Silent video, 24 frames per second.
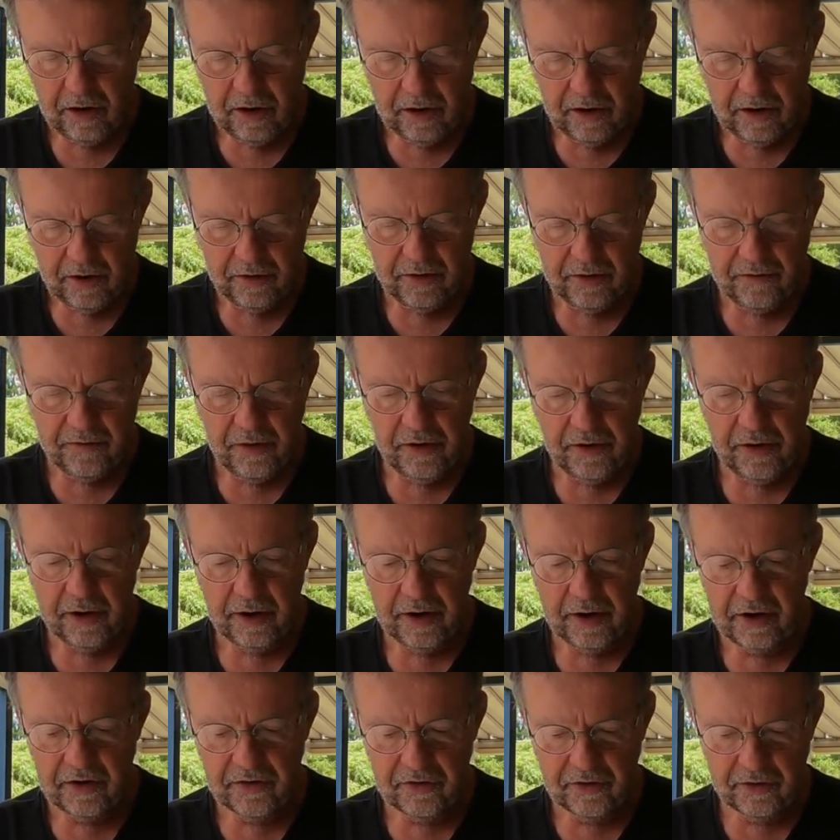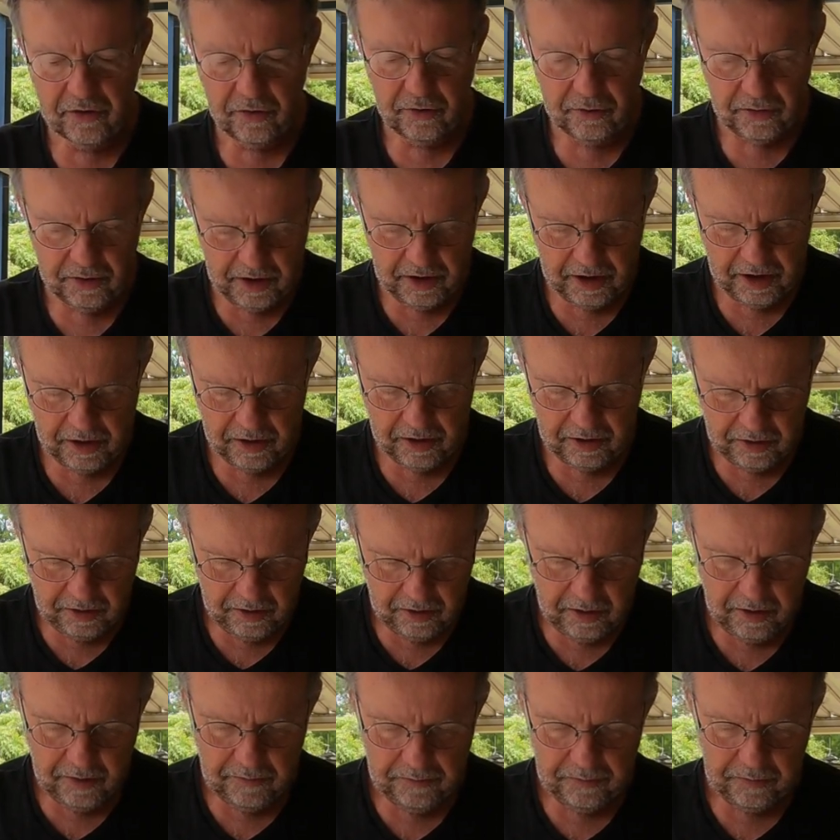At the very least you'll need
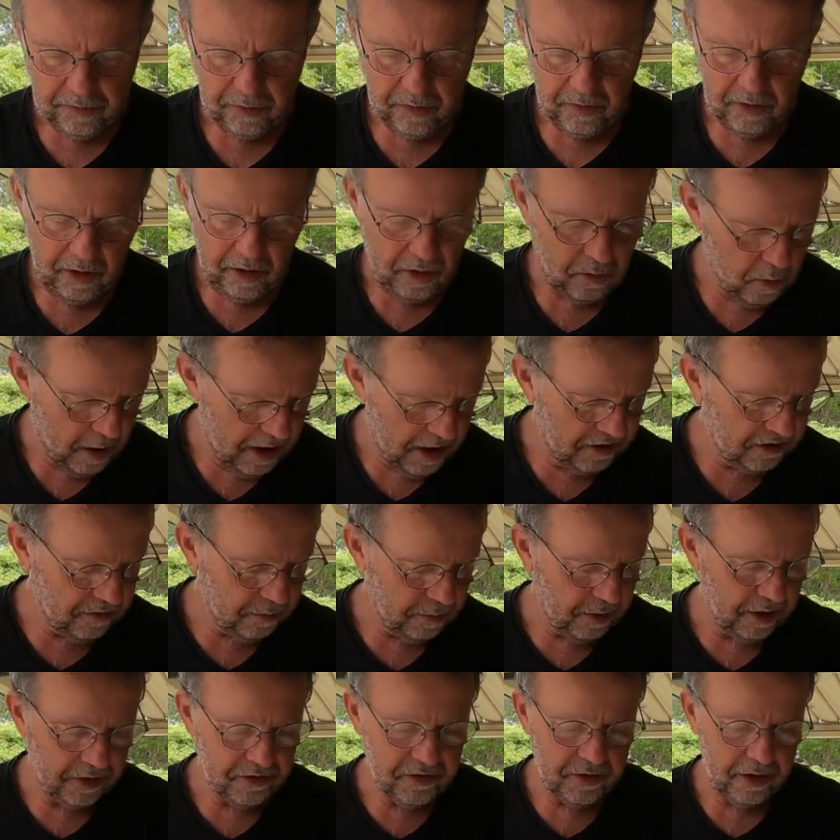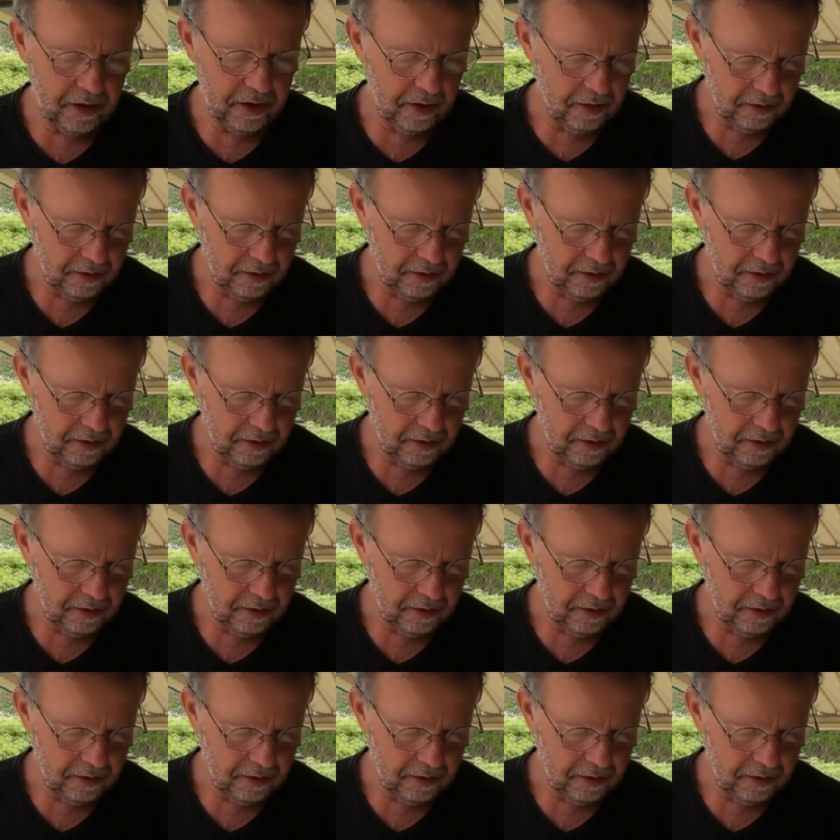a waist prusik,